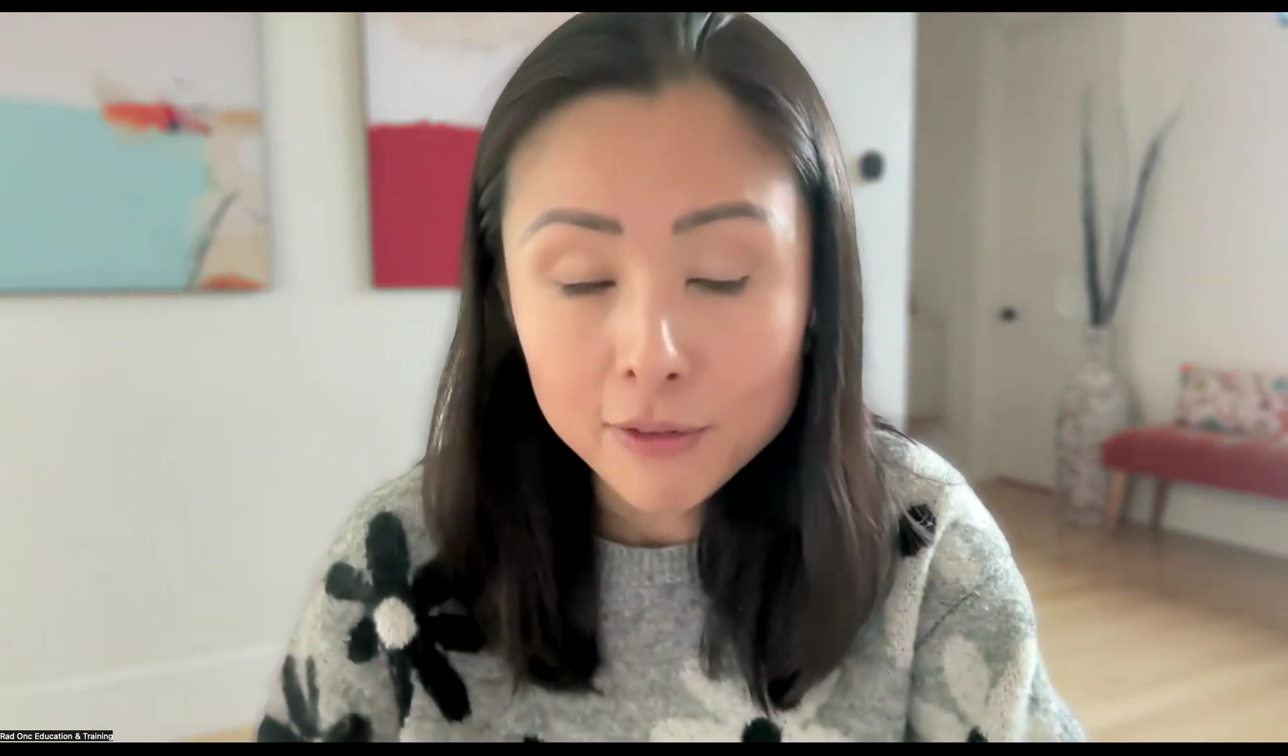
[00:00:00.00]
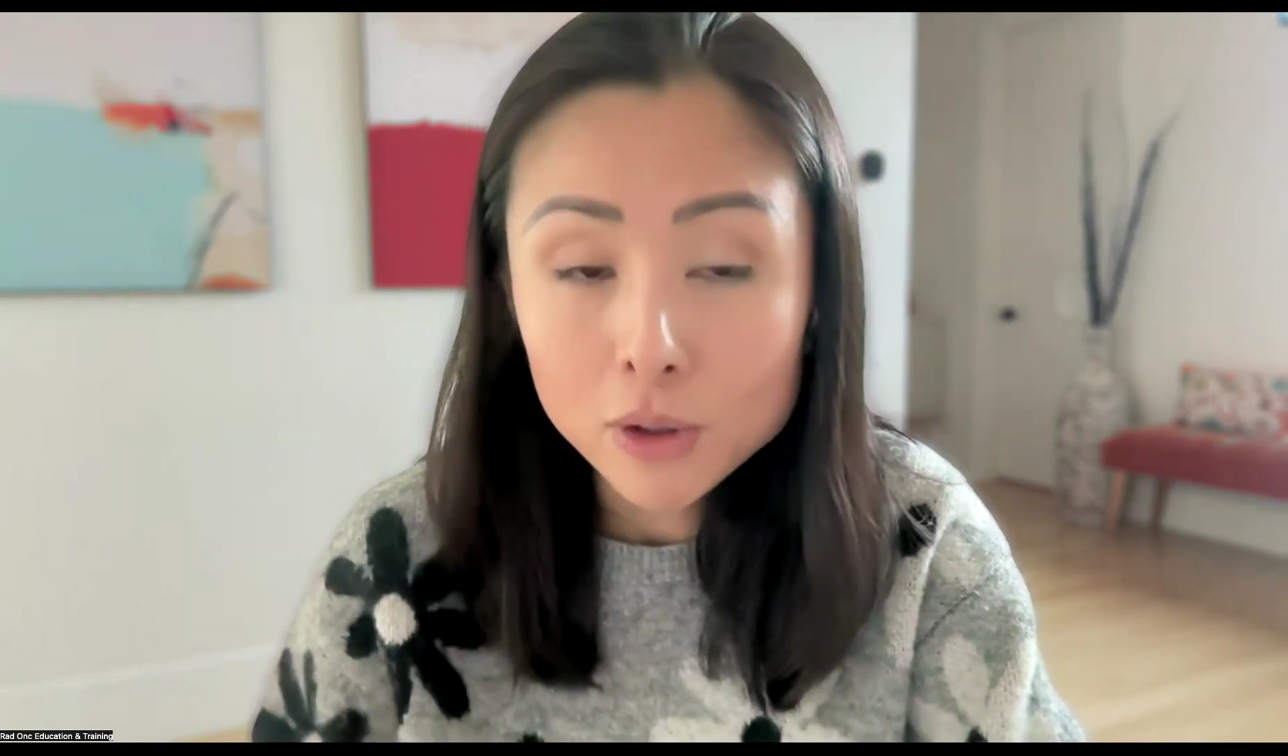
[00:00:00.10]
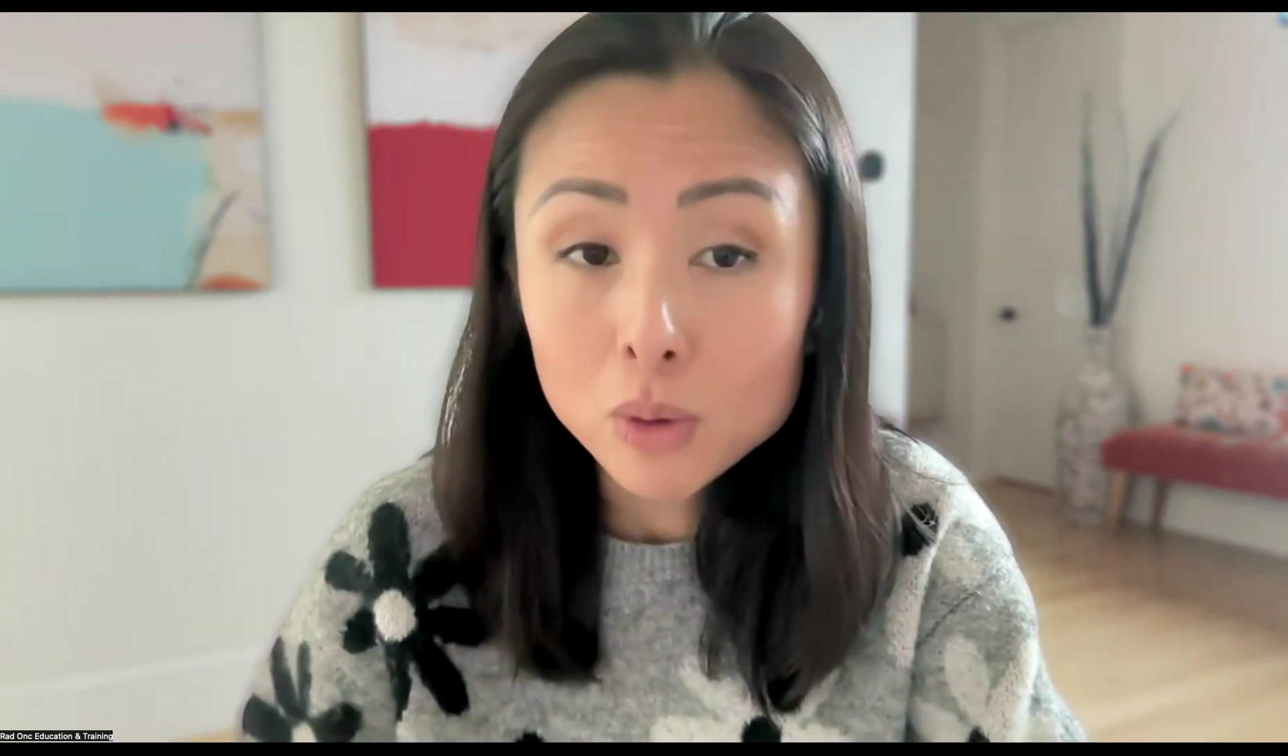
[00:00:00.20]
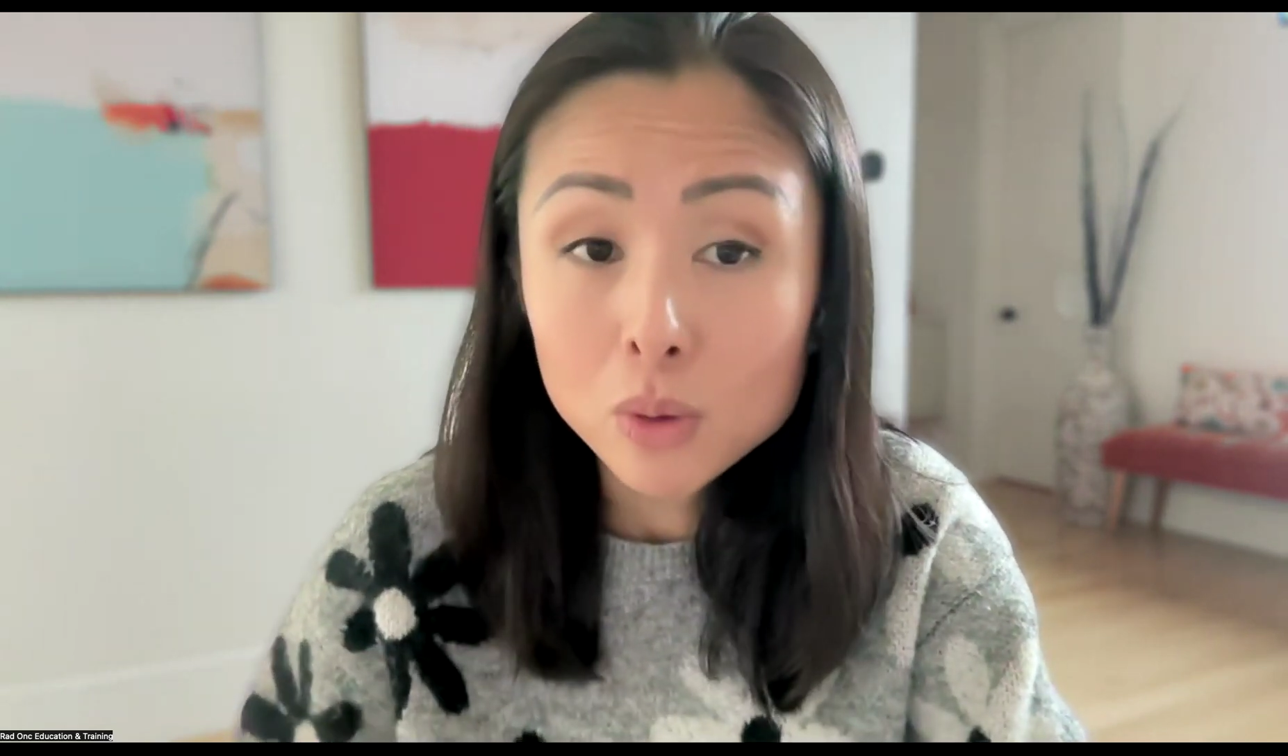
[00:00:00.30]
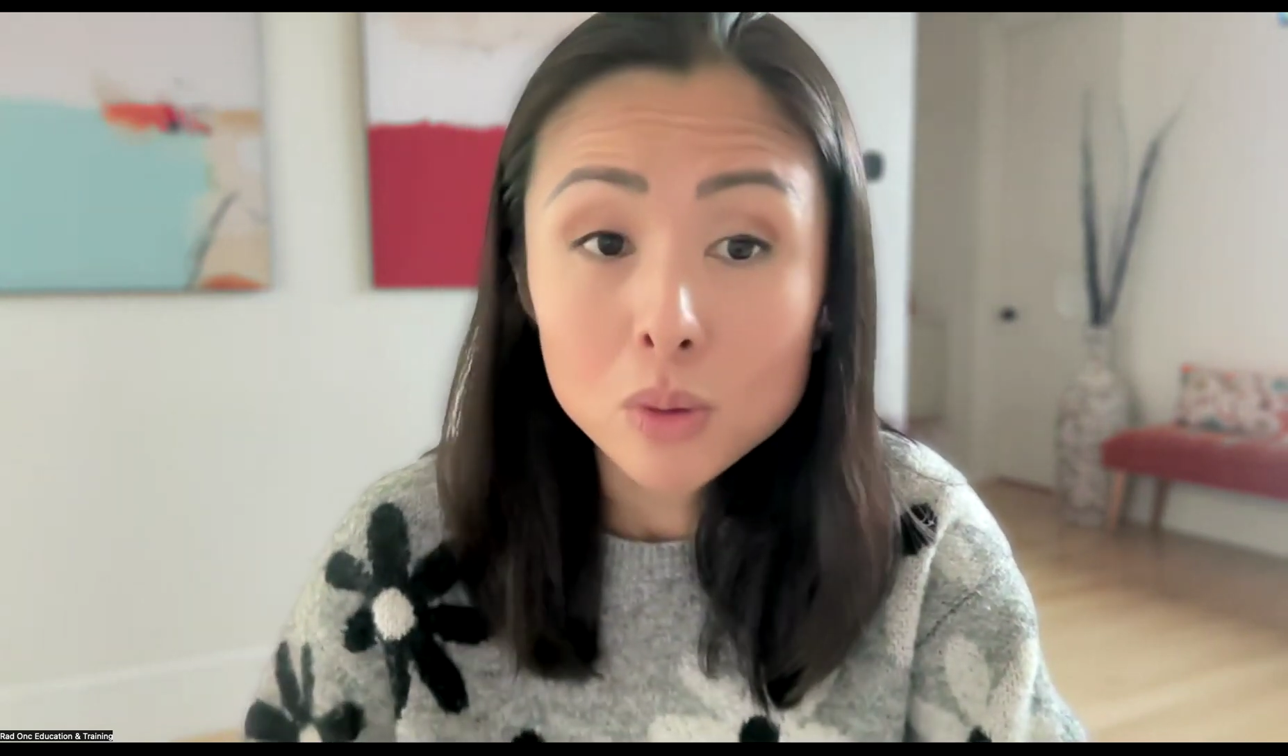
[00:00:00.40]

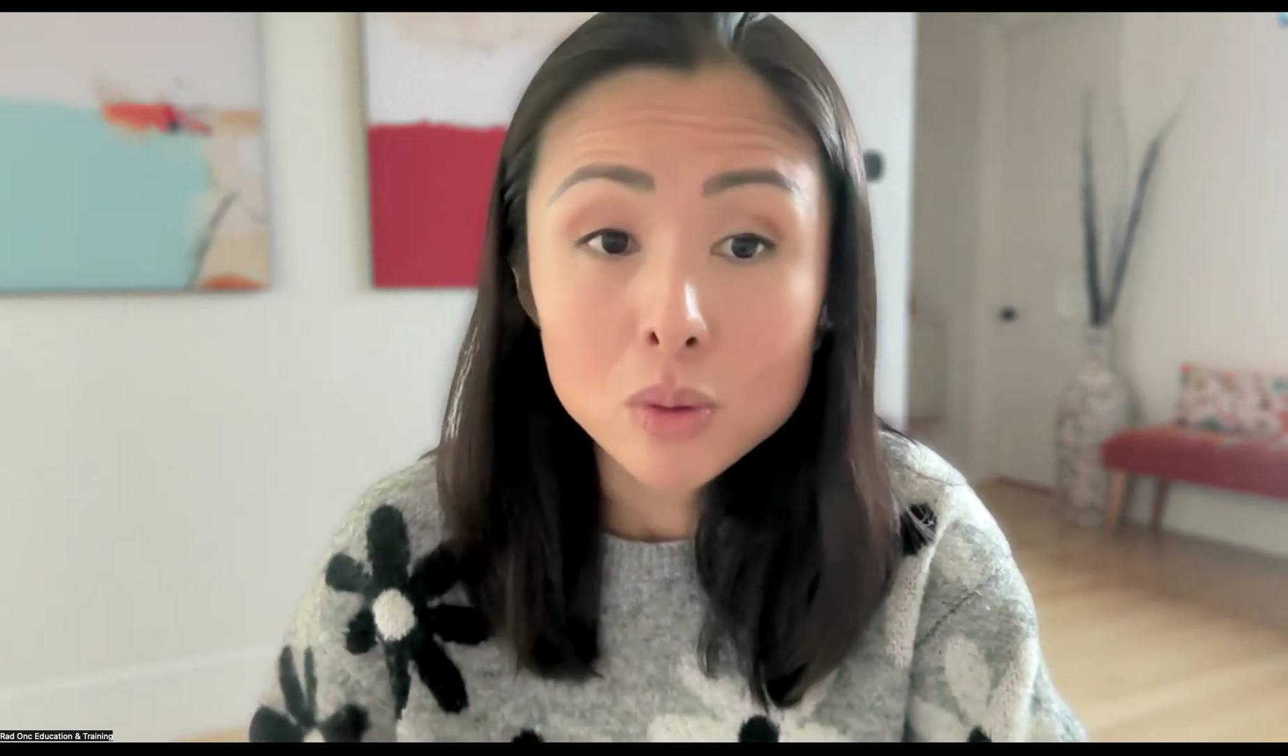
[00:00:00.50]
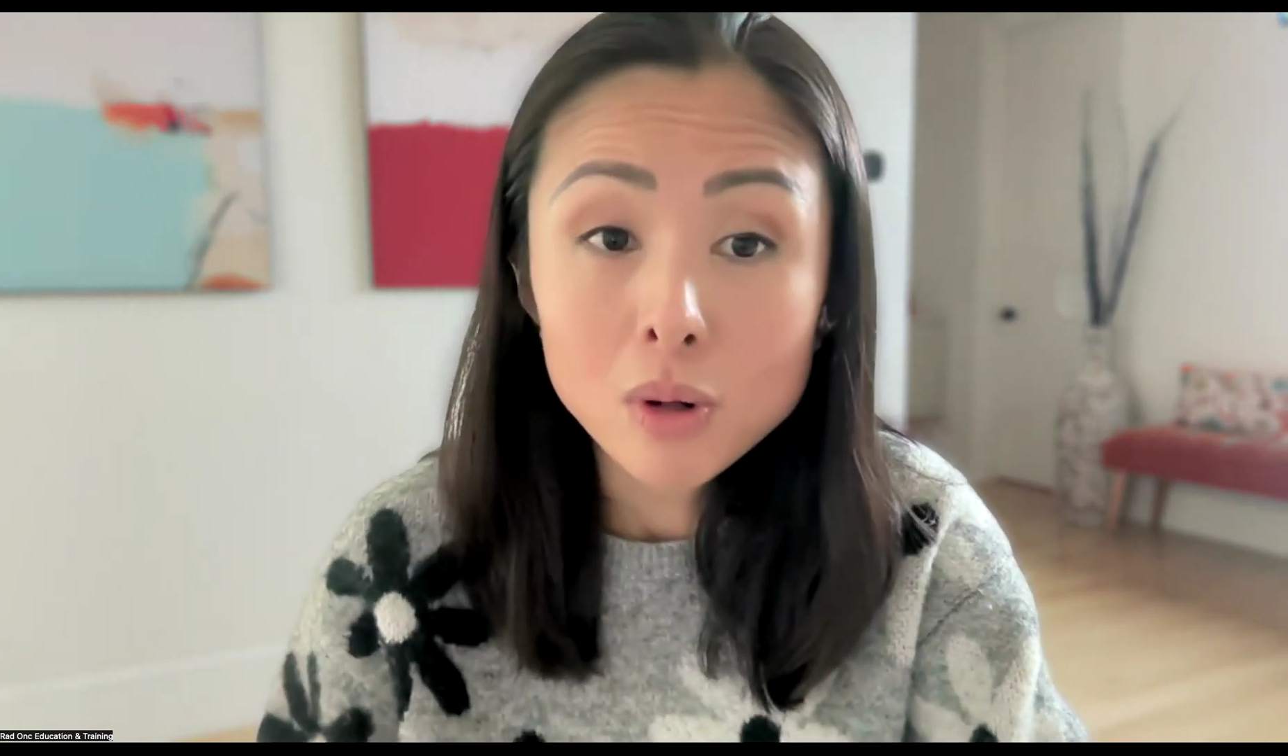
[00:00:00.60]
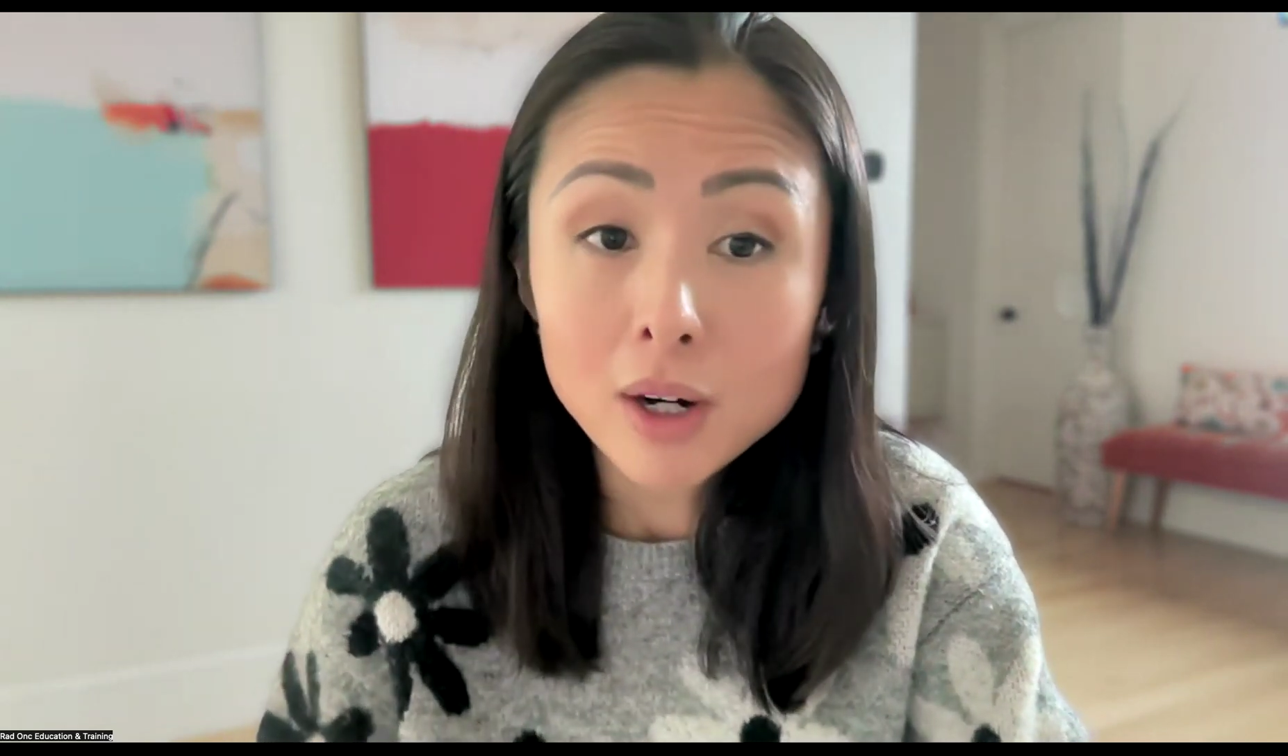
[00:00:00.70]
you